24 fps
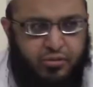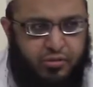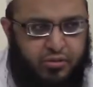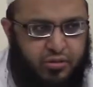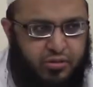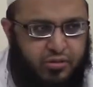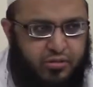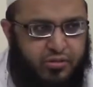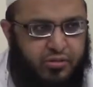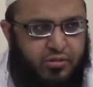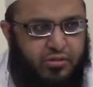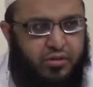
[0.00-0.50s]

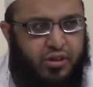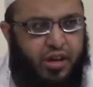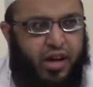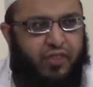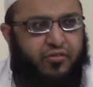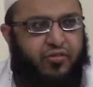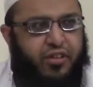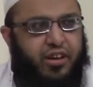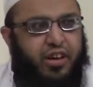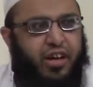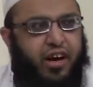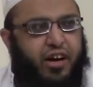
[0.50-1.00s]
You don't
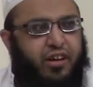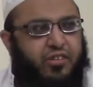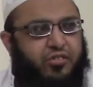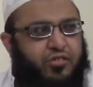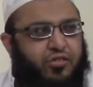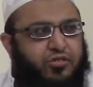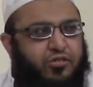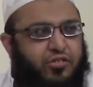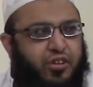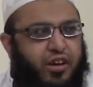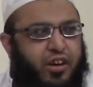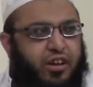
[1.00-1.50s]
have any
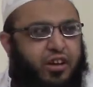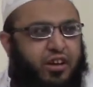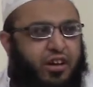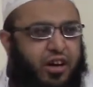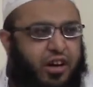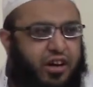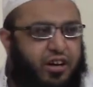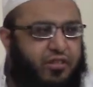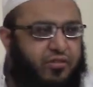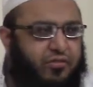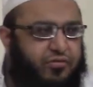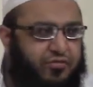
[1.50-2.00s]
access to any
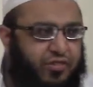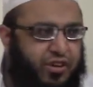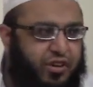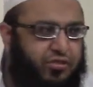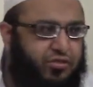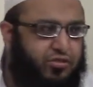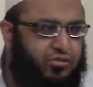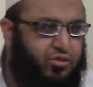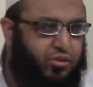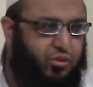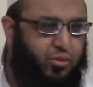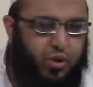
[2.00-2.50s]
kind of
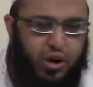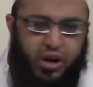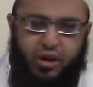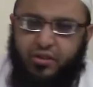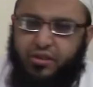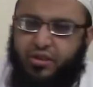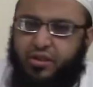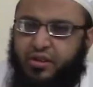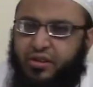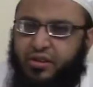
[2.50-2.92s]
funds or wealth.